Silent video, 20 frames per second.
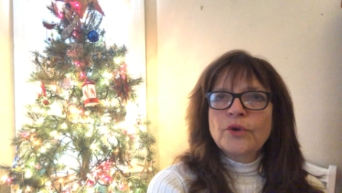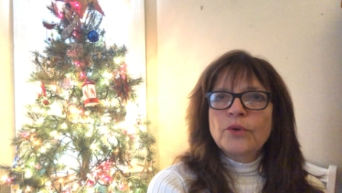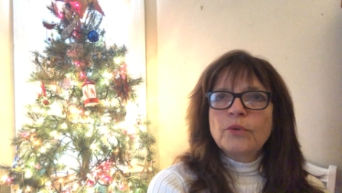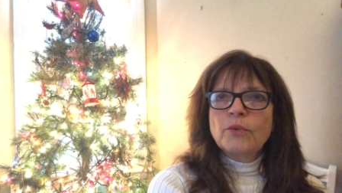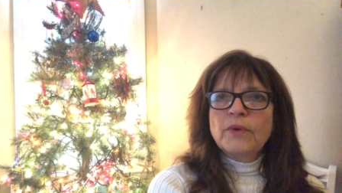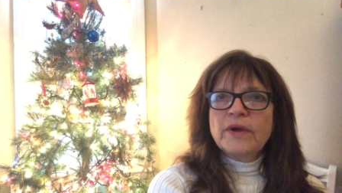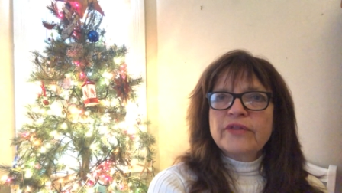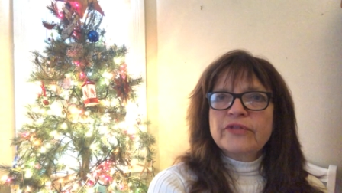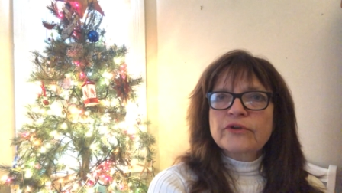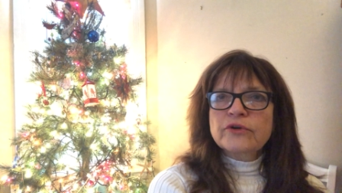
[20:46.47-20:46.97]

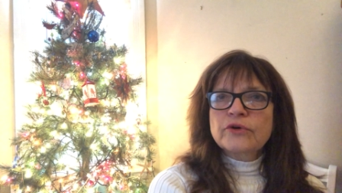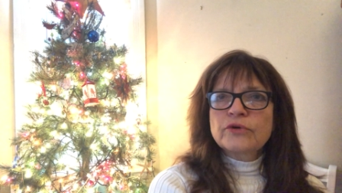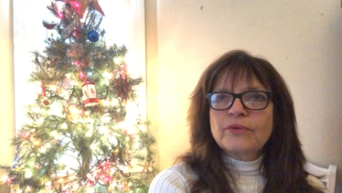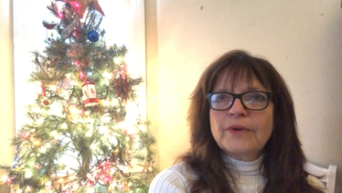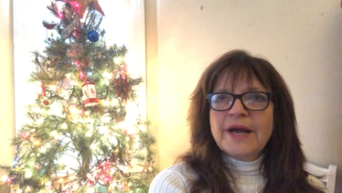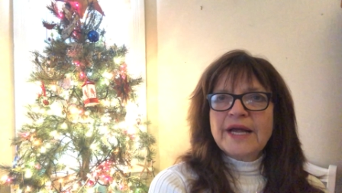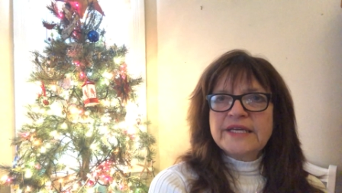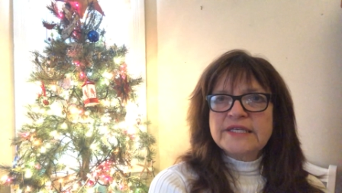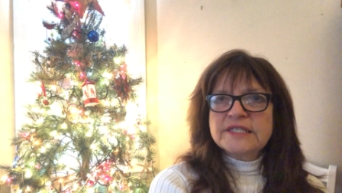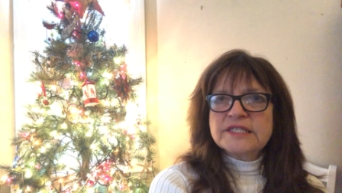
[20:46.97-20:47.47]
with
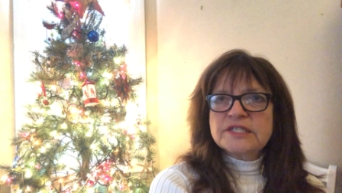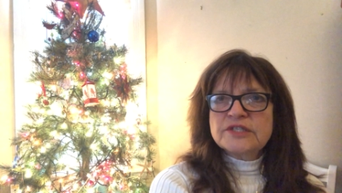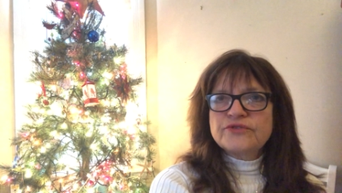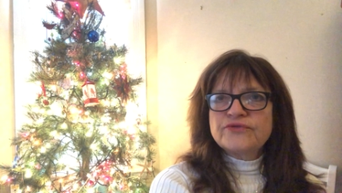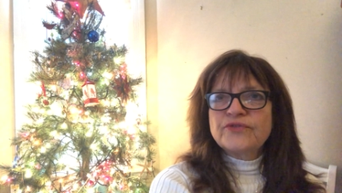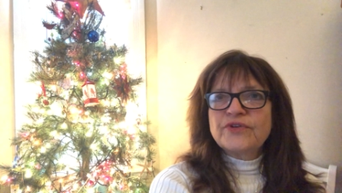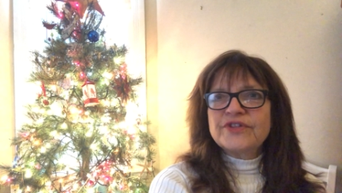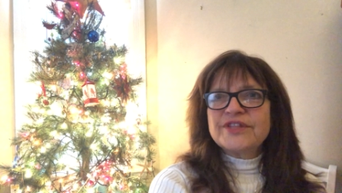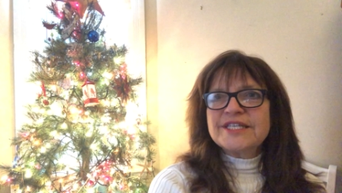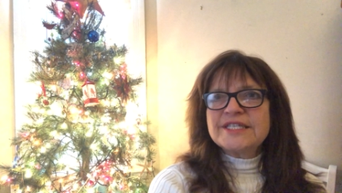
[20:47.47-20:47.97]
Christ
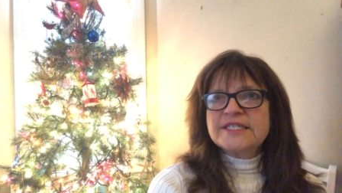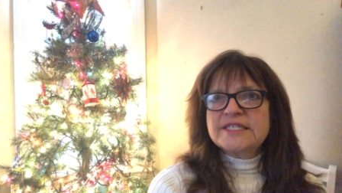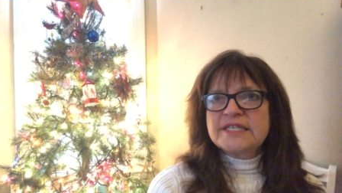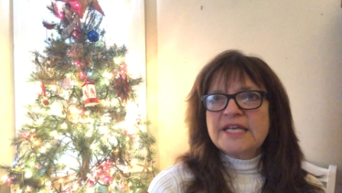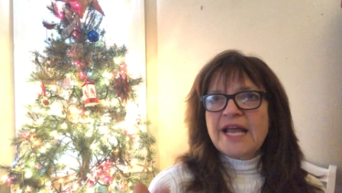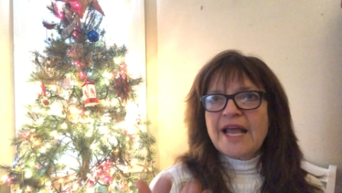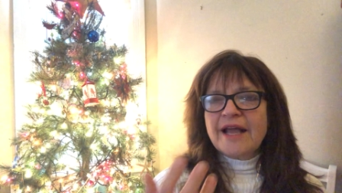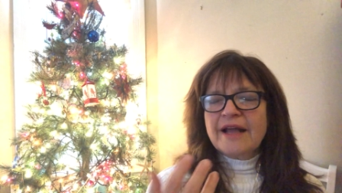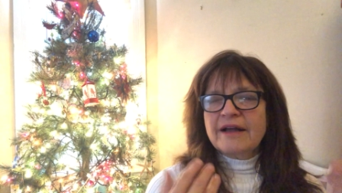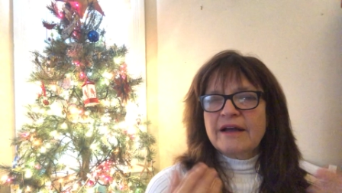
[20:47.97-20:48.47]
for the
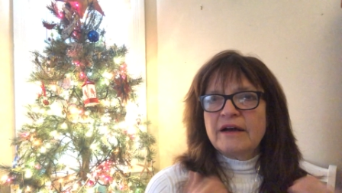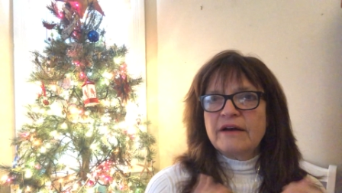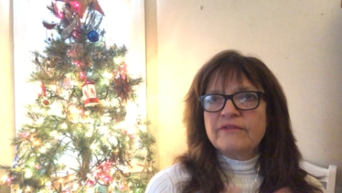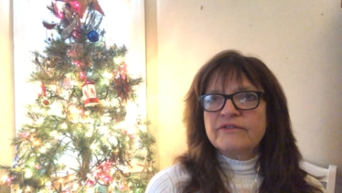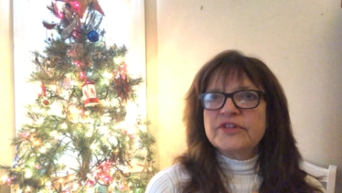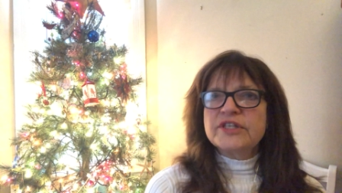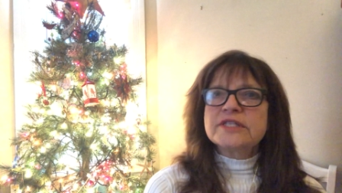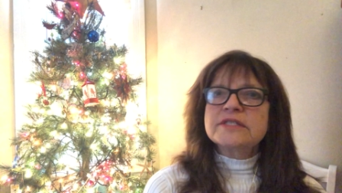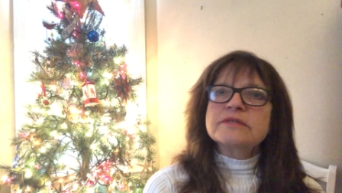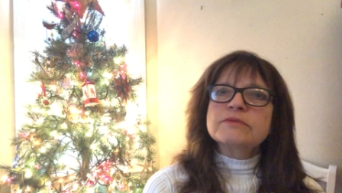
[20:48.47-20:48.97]
sake
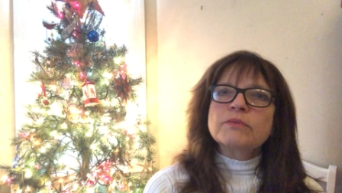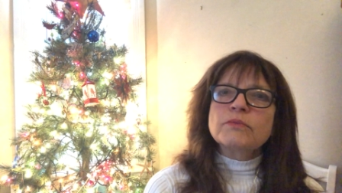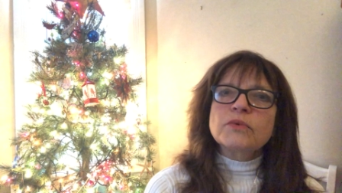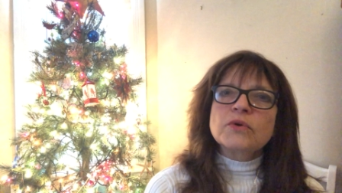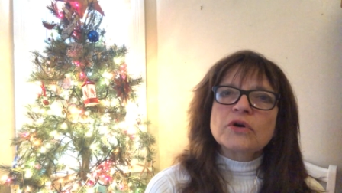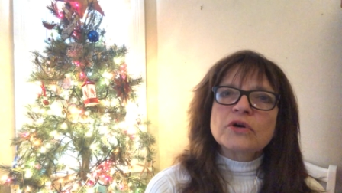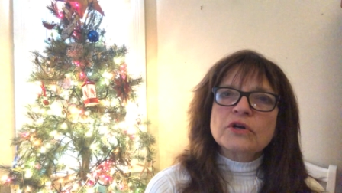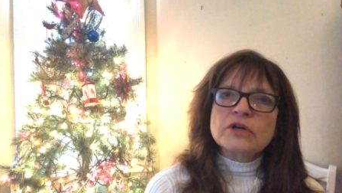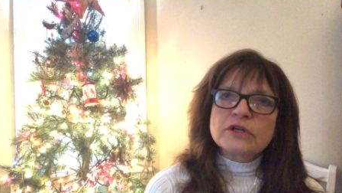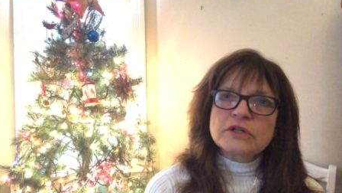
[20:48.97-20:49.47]
of this
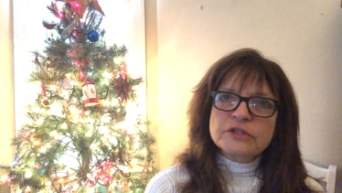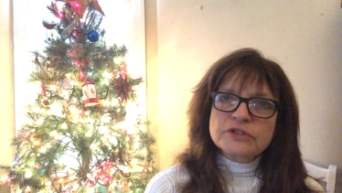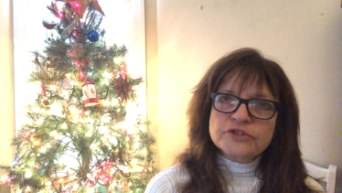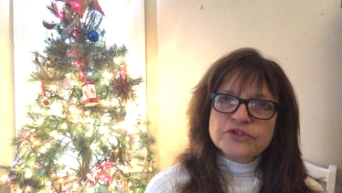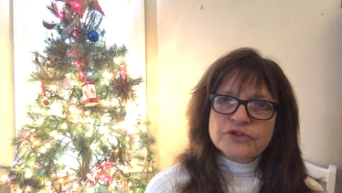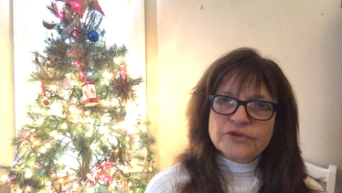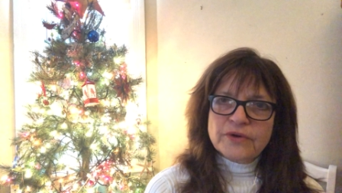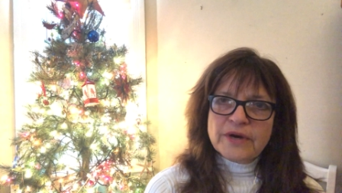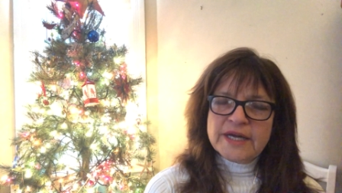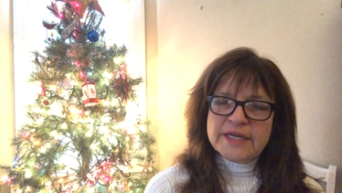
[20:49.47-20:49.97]
world
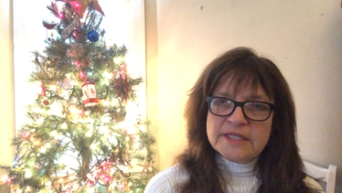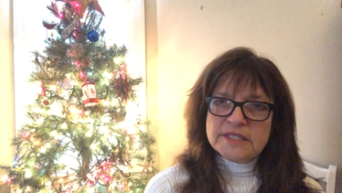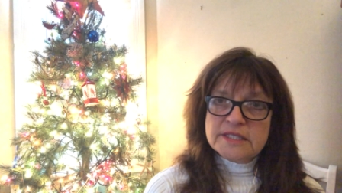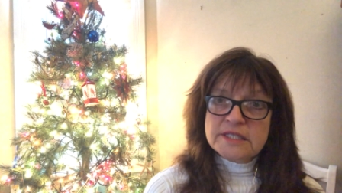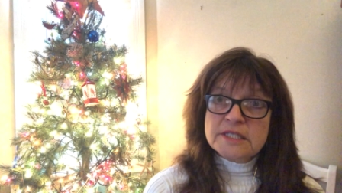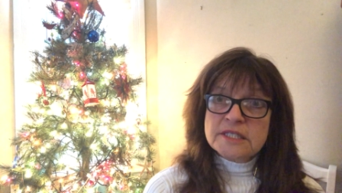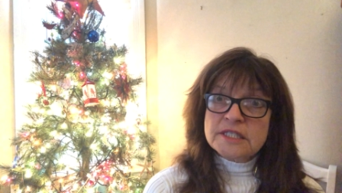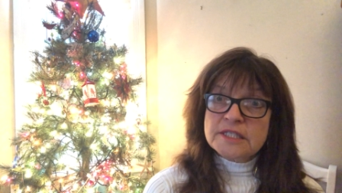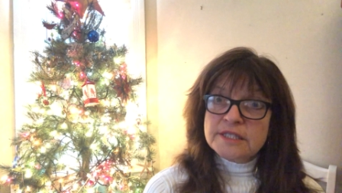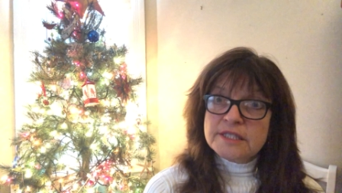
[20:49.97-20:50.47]

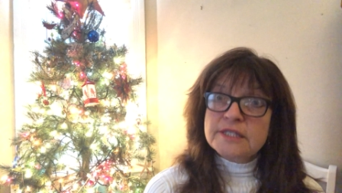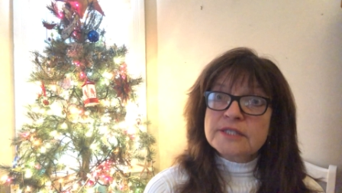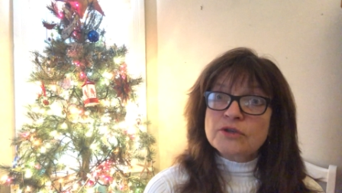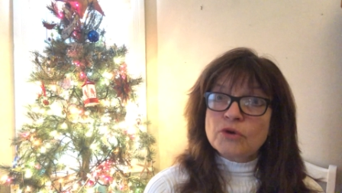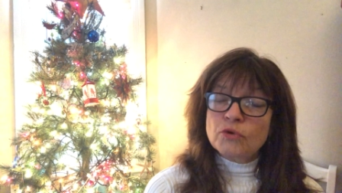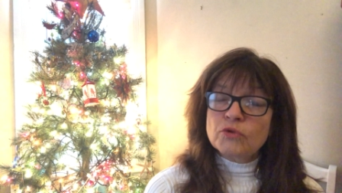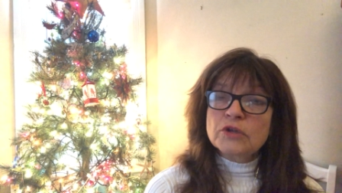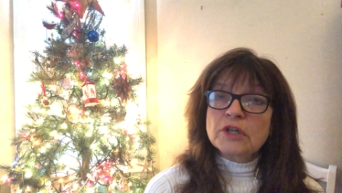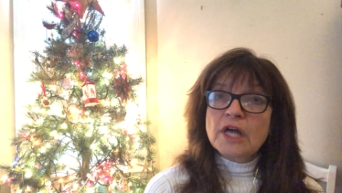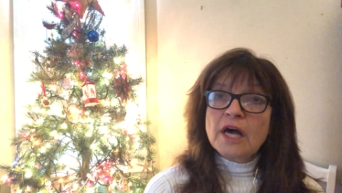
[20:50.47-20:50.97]
Christ
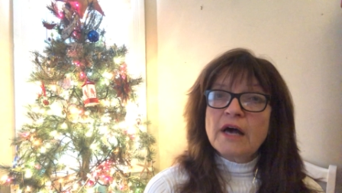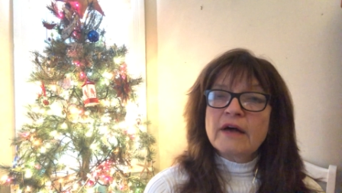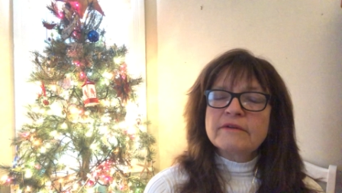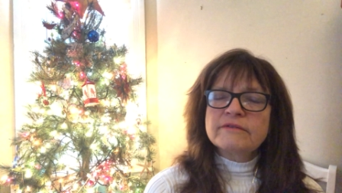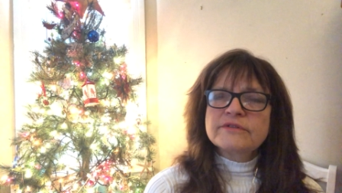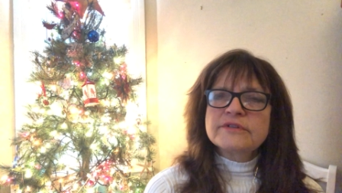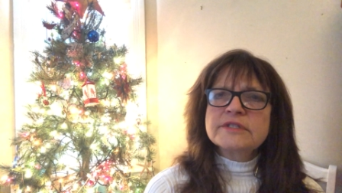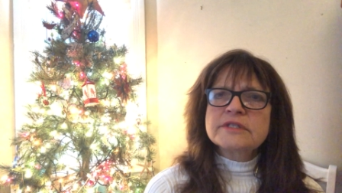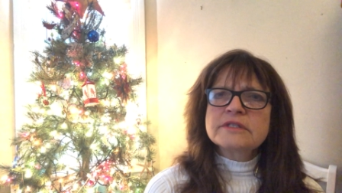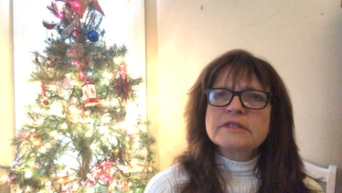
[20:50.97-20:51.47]
so
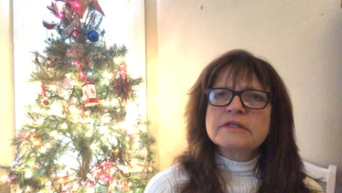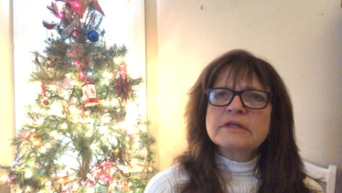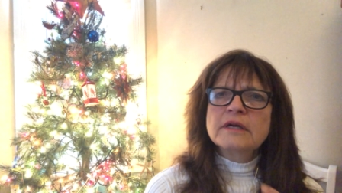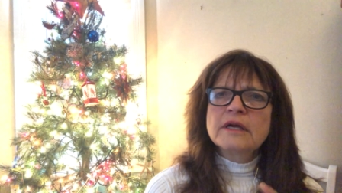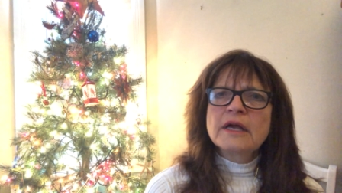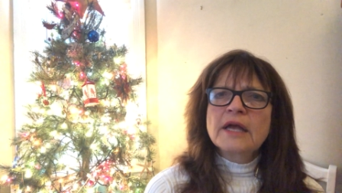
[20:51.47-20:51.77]
loves?